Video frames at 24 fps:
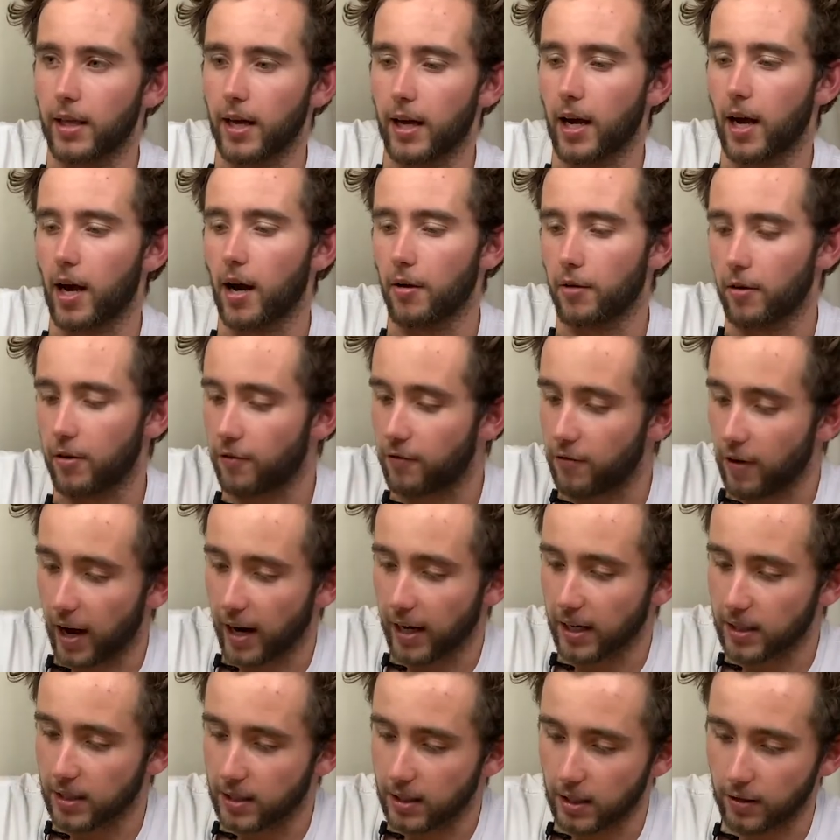They are in
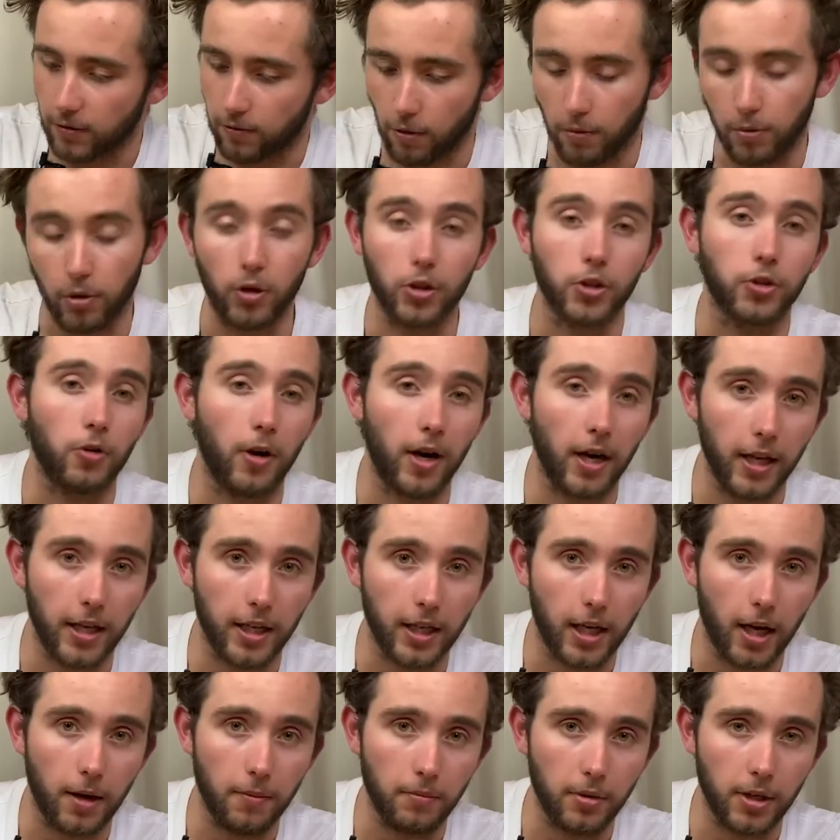fact from an
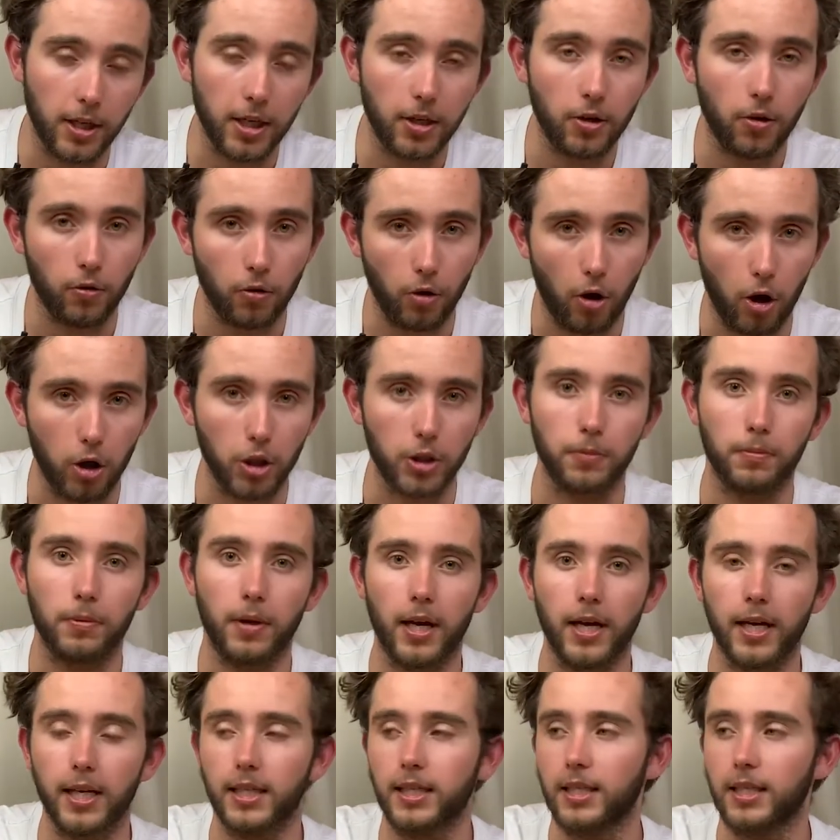Australian company called OzPlay